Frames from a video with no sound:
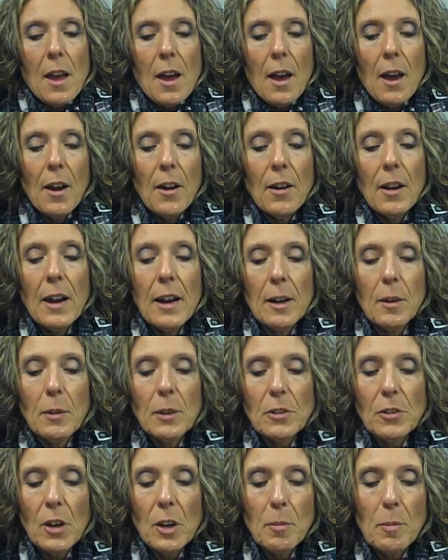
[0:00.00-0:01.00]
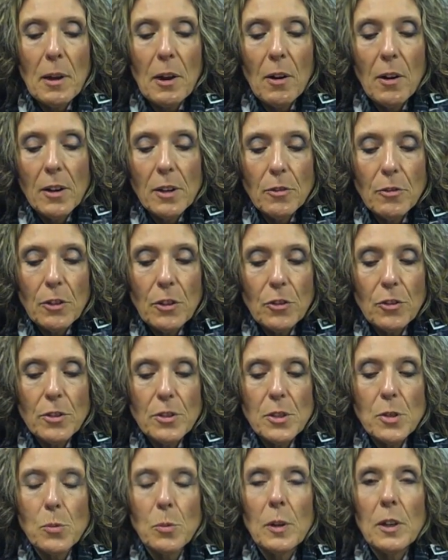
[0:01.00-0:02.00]
All right, I want to talk about artificial
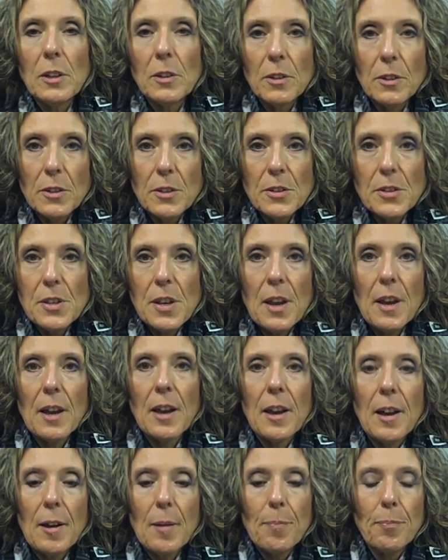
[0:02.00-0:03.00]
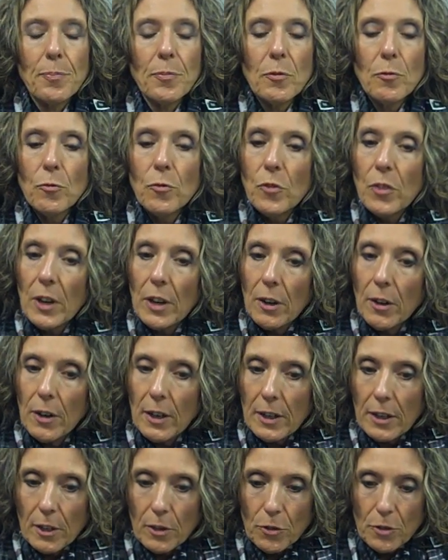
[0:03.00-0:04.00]
sweeteners. Um,
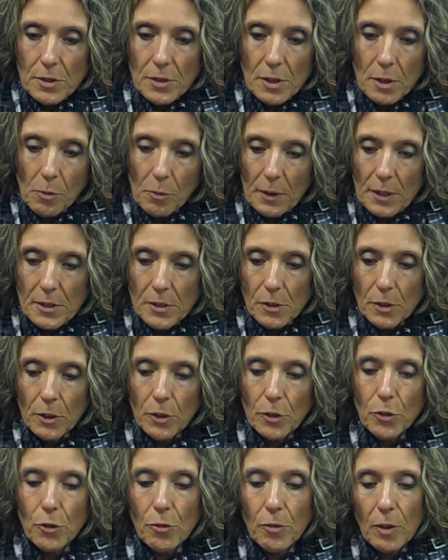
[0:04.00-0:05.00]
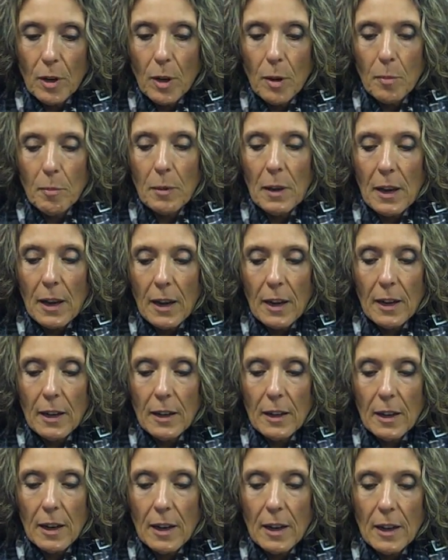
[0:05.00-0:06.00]
very interesting research from
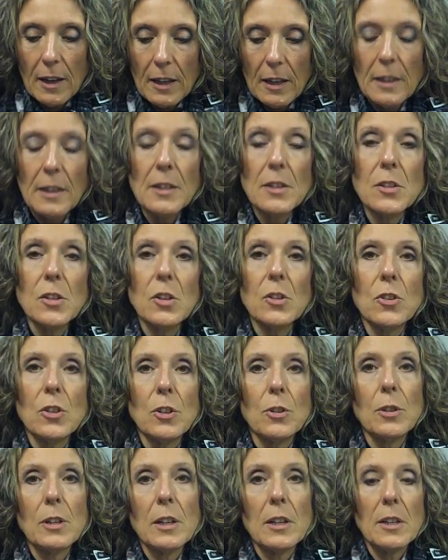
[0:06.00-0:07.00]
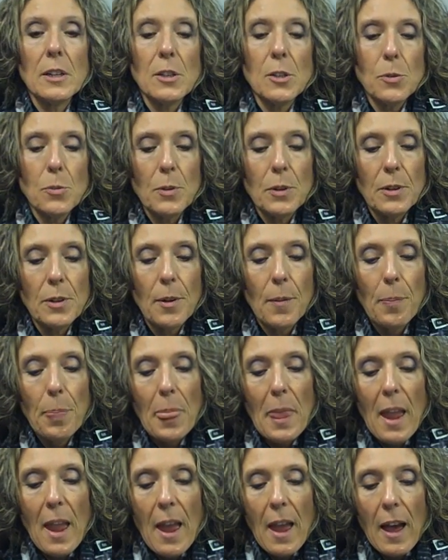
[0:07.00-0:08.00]
a, uh, an institute in Israel.
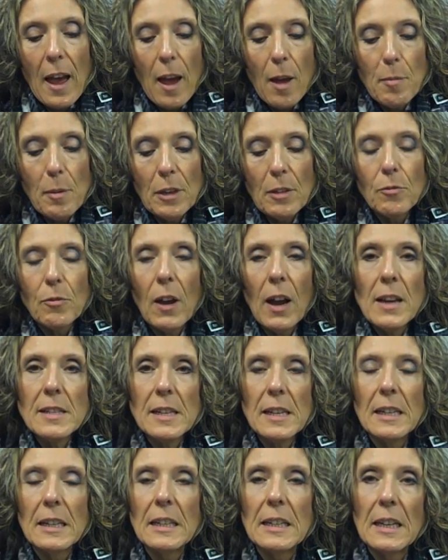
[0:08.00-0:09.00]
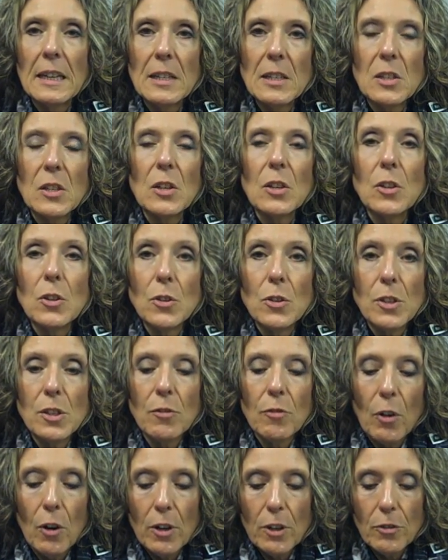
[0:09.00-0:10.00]
I've been advising against the use
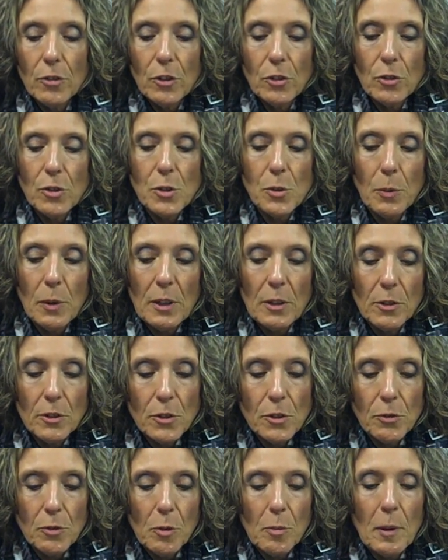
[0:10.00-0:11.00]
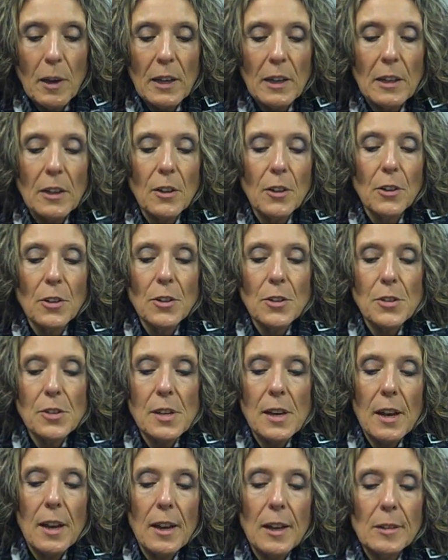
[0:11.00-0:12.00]
of artificial sweeteners for many
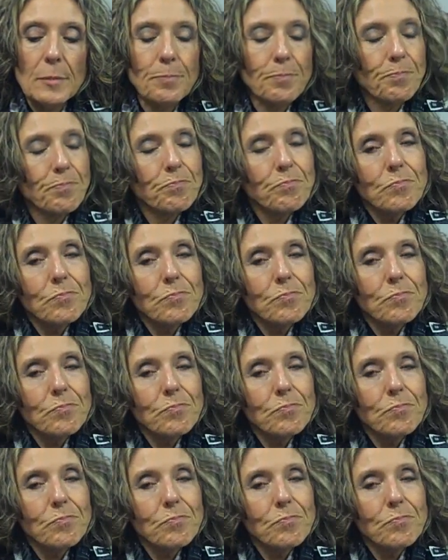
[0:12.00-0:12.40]
years. Um,